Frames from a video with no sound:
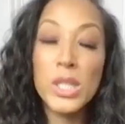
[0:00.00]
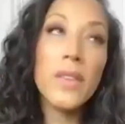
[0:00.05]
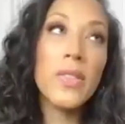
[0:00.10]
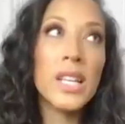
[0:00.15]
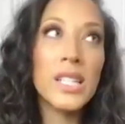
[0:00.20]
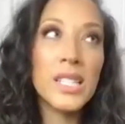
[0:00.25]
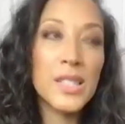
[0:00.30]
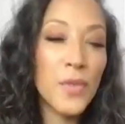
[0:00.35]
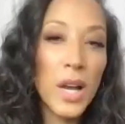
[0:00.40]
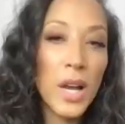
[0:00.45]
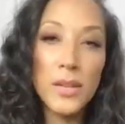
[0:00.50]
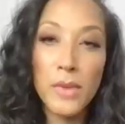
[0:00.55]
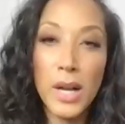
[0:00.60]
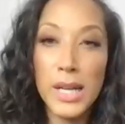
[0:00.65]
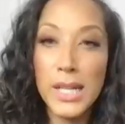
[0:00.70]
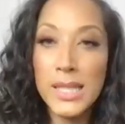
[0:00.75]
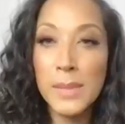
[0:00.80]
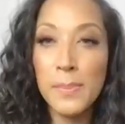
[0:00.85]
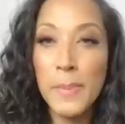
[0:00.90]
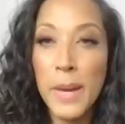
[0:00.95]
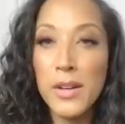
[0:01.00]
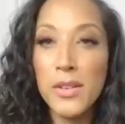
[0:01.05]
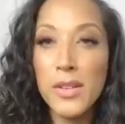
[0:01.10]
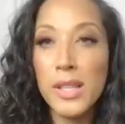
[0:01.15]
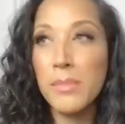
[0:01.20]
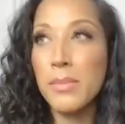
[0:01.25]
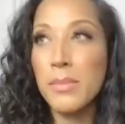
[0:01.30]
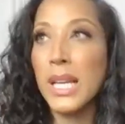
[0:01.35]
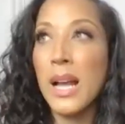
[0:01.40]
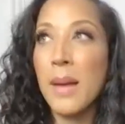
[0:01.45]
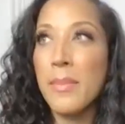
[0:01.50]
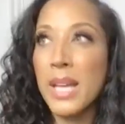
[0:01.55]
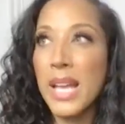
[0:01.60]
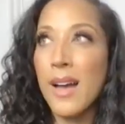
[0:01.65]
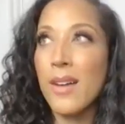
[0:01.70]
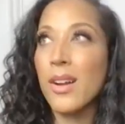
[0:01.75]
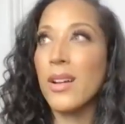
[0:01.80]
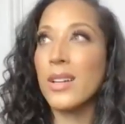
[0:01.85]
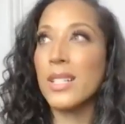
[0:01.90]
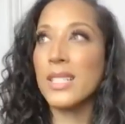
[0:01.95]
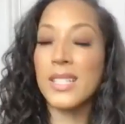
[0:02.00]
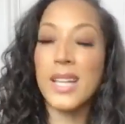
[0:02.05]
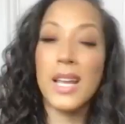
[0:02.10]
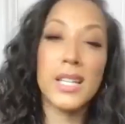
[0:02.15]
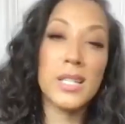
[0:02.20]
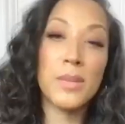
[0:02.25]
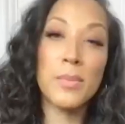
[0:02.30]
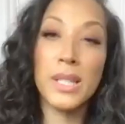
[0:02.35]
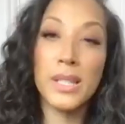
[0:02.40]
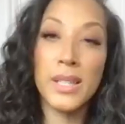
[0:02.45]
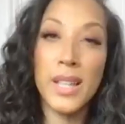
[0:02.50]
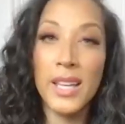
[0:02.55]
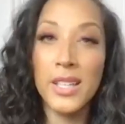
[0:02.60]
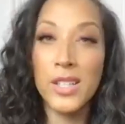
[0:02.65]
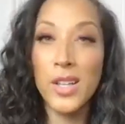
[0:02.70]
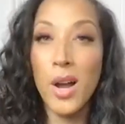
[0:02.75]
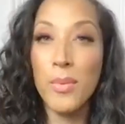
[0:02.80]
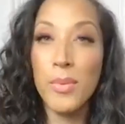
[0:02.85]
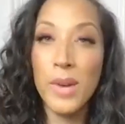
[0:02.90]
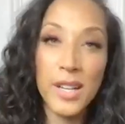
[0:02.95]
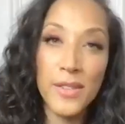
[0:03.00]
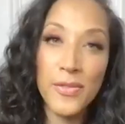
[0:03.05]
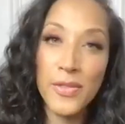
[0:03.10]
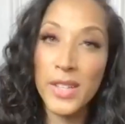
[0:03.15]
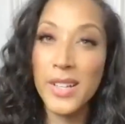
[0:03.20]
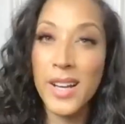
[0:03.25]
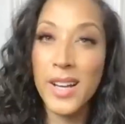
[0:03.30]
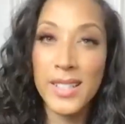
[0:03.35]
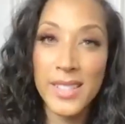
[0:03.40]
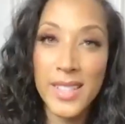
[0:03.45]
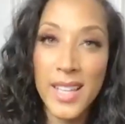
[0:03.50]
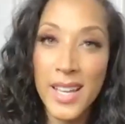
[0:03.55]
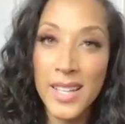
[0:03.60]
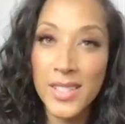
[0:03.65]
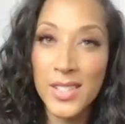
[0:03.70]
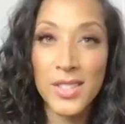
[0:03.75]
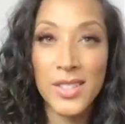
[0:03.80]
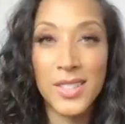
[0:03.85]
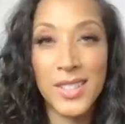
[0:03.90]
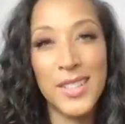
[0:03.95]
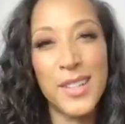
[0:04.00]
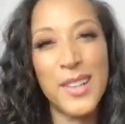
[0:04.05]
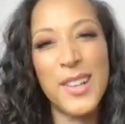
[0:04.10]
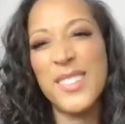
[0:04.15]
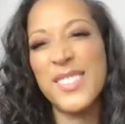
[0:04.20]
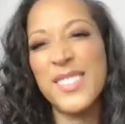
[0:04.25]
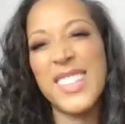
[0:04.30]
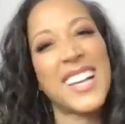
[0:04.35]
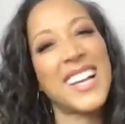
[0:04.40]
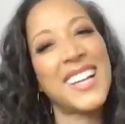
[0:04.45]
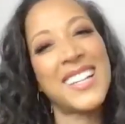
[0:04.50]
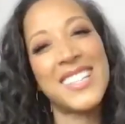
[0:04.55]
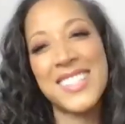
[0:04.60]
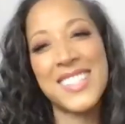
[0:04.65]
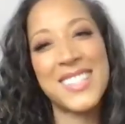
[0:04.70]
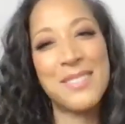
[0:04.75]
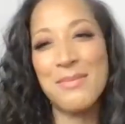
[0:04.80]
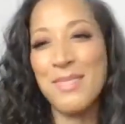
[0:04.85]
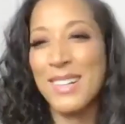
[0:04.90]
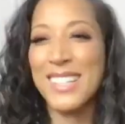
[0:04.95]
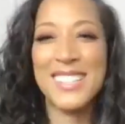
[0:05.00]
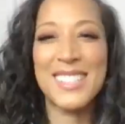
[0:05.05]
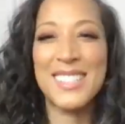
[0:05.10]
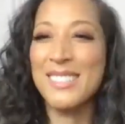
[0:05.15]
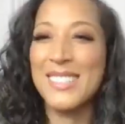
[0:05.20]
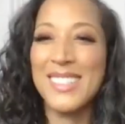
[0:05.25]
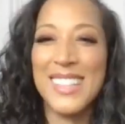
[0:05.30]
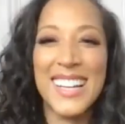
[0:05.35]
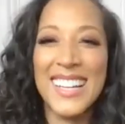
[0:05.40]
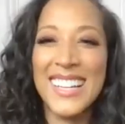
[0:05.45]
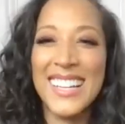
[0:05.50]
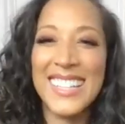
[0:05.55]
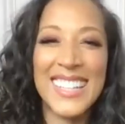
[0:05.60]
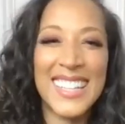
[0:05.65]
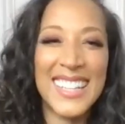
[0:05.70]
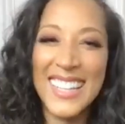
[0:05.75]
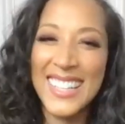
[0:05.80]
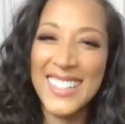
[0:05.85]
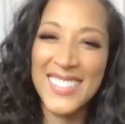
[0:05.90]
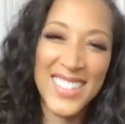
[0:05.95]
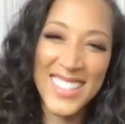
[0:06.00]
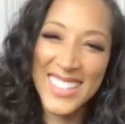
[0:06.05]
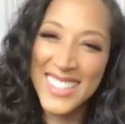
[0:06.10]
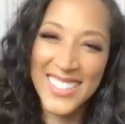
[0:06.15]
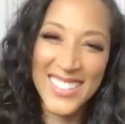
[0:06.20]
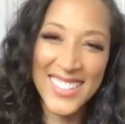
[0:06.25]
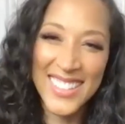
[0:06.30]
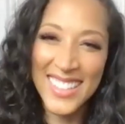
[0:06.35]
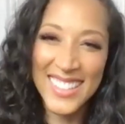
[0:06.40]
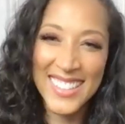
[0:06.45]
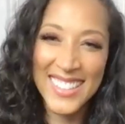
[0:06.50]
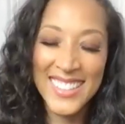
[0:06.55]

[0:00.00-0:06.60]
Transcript: I think is fun, right? It's better than me coming out on a stage and being like, "Y'all ready for your next sketch?" You know, like I didn't, didn't want to do yeah, that. I didn't want right. to do that.